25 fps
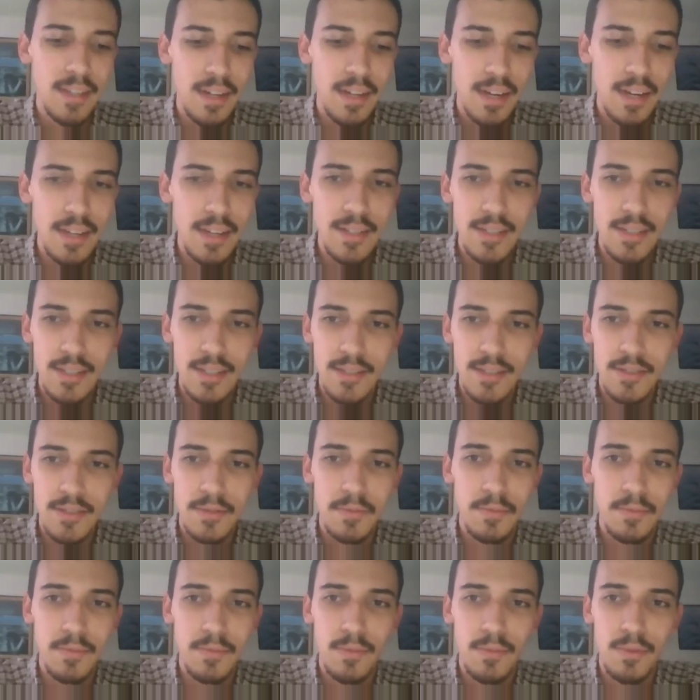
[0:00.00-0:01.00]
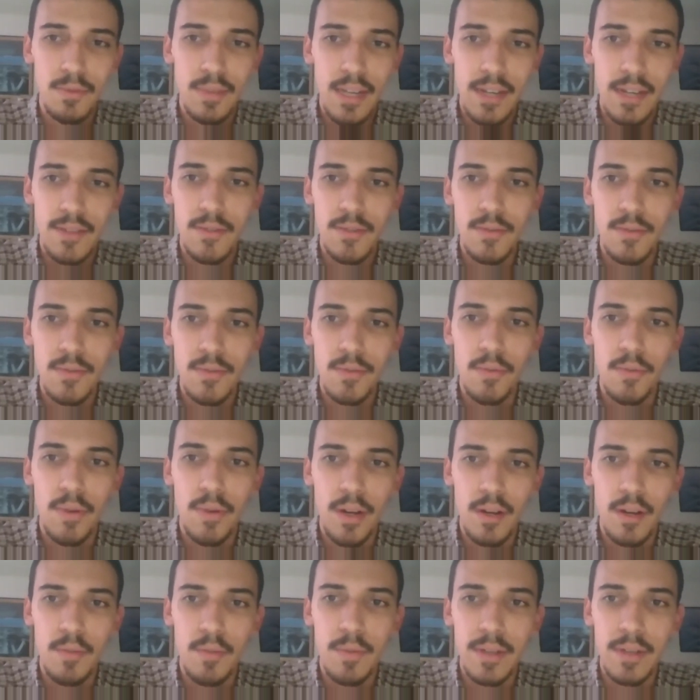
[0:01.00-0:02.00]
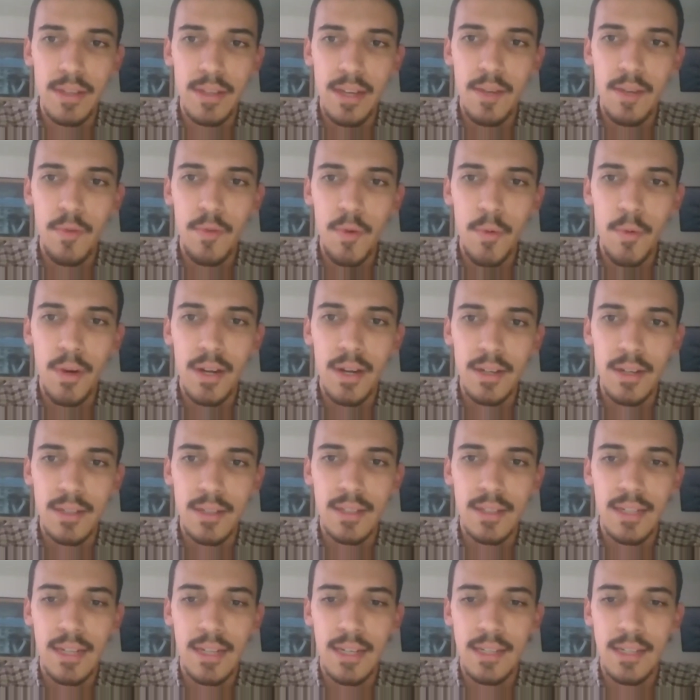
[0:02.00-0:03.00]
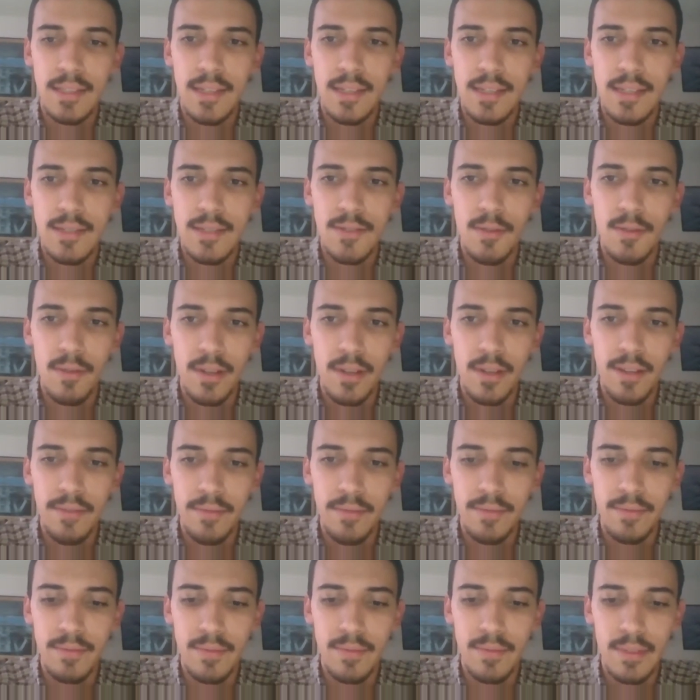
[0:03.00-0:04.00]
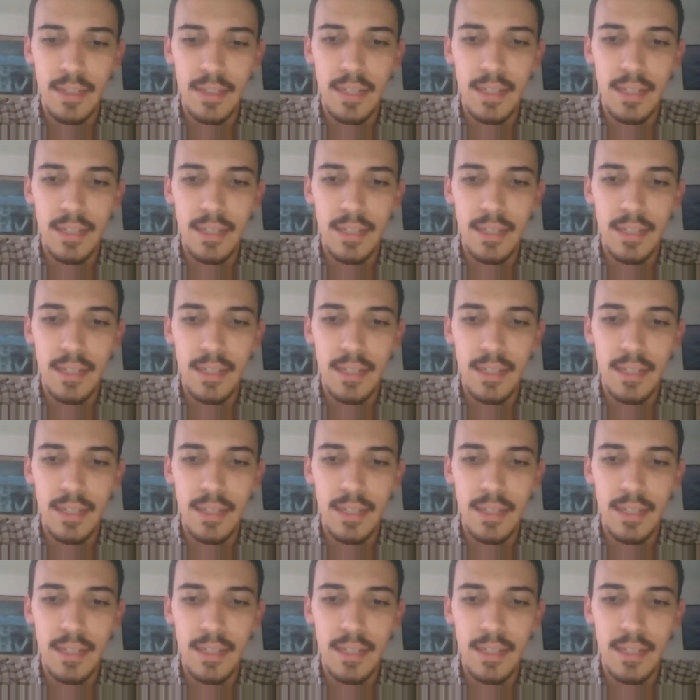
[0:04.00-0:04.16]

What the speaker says: I just would like to recommend everyone that's looking